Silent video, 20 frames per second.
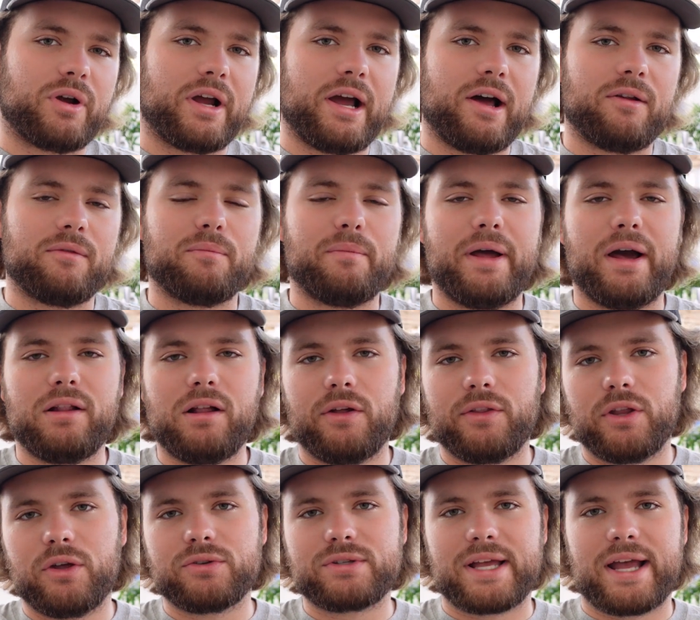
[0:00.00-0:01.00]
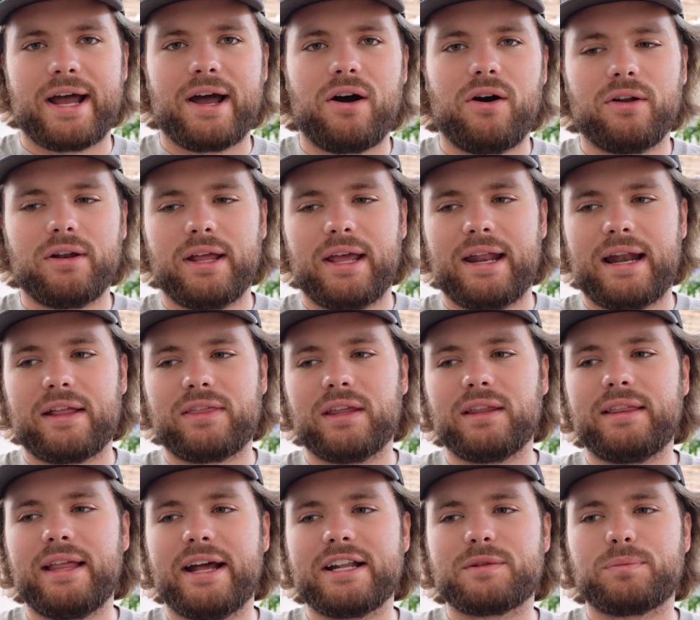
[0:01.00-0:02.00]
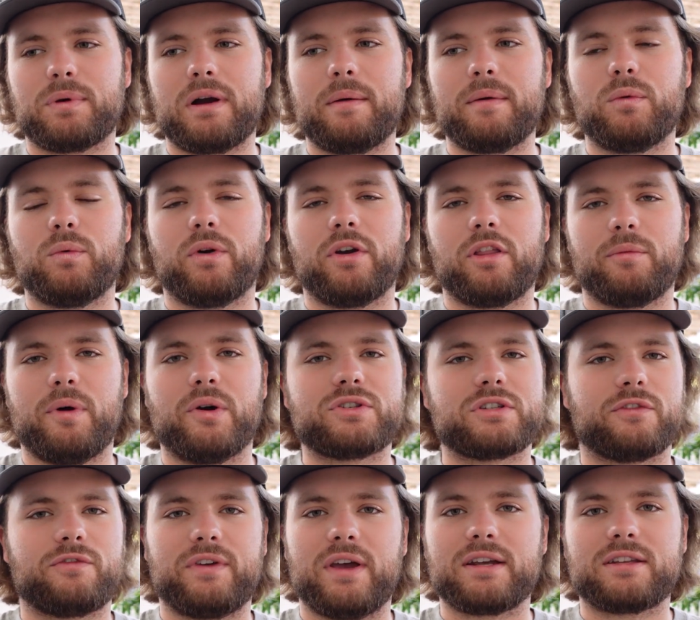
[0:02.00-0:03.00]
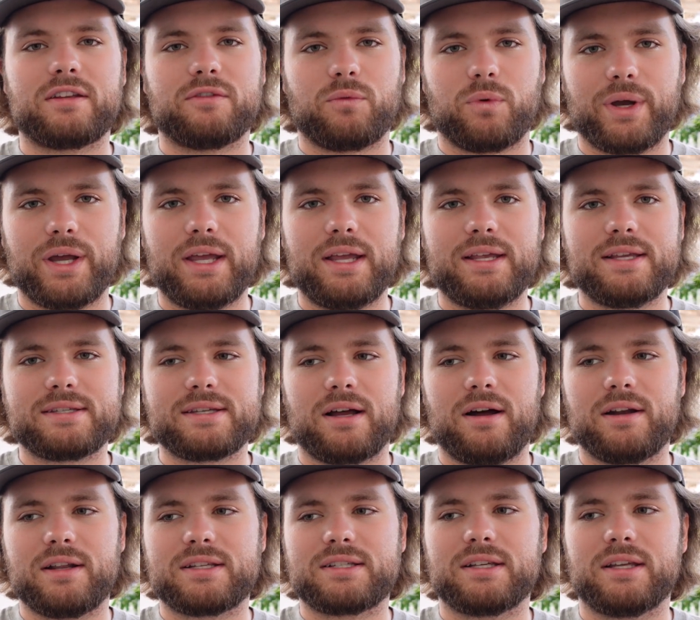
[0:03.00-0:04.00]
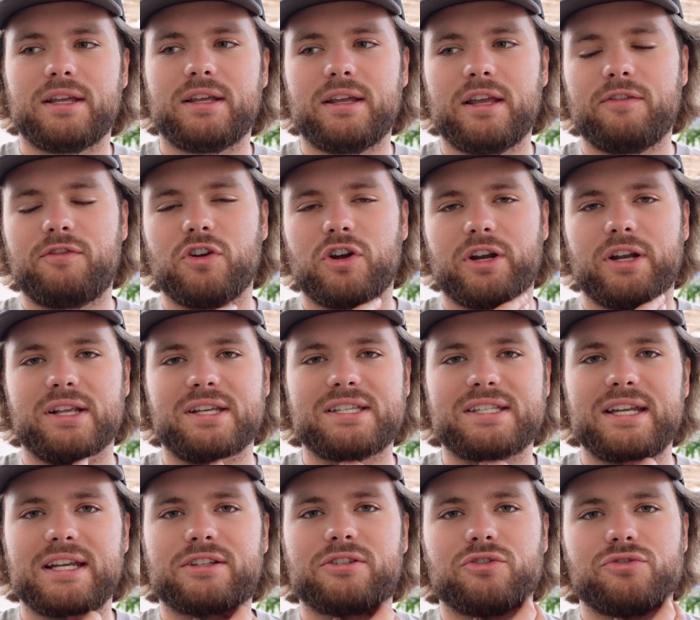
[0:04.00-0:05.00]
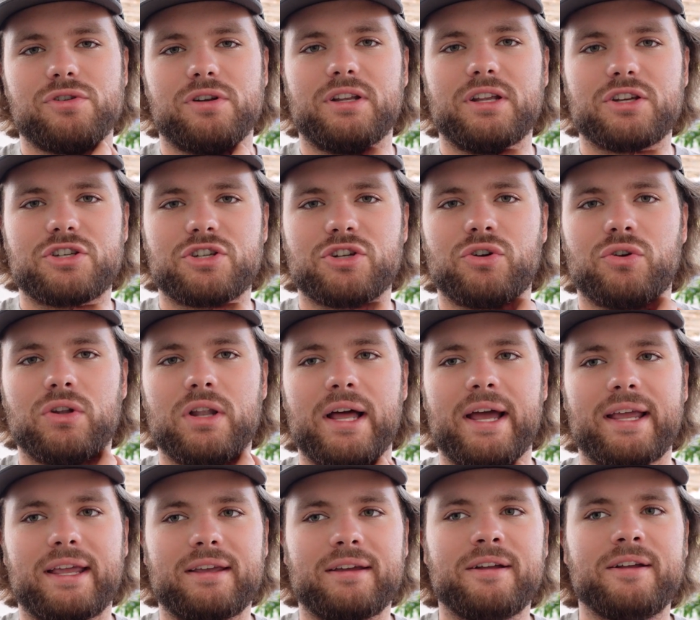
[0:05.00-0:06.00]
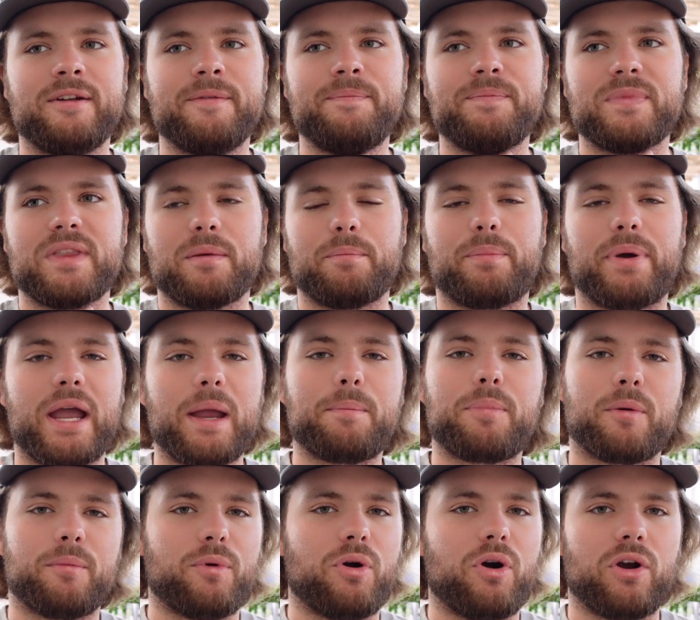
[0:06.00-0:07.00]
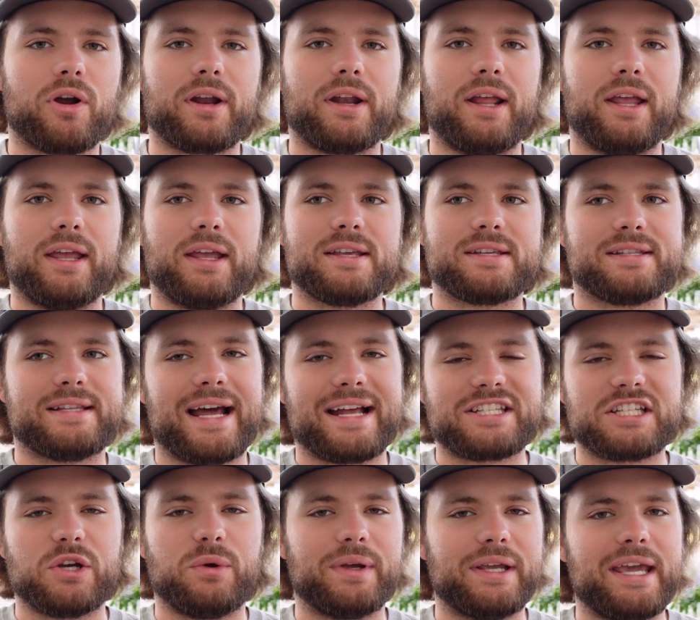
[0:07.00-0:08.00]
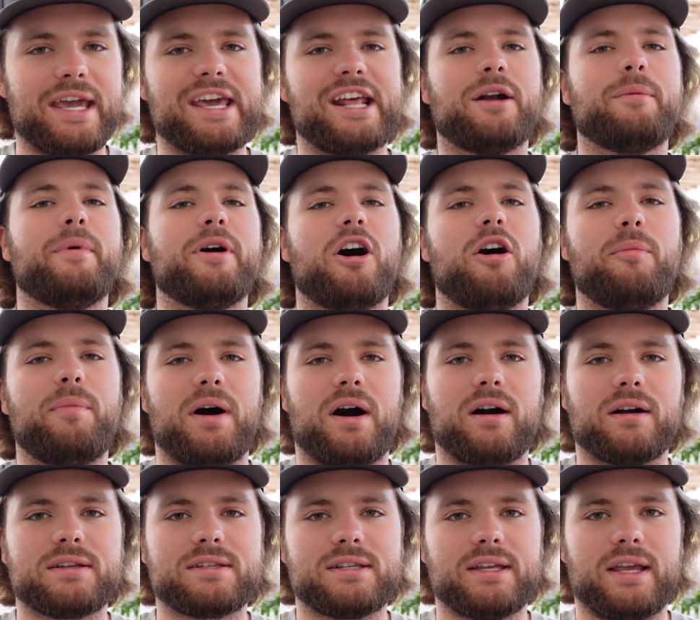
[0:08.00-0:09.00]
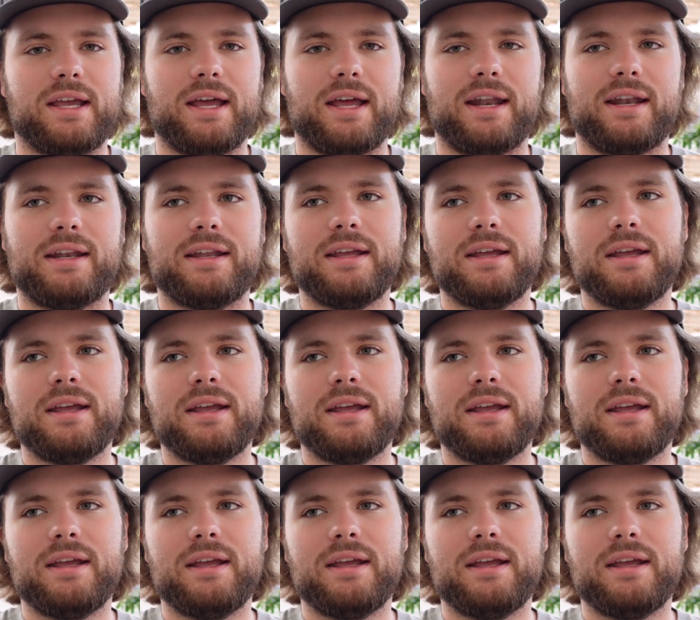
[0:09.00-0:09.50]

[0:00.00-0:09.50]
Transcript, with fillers: route, mail all those out, and I think that's probably one of the most effective ways, honestly, if you're going to stick to traditional like paper marketing, is that's going in a mailbox, and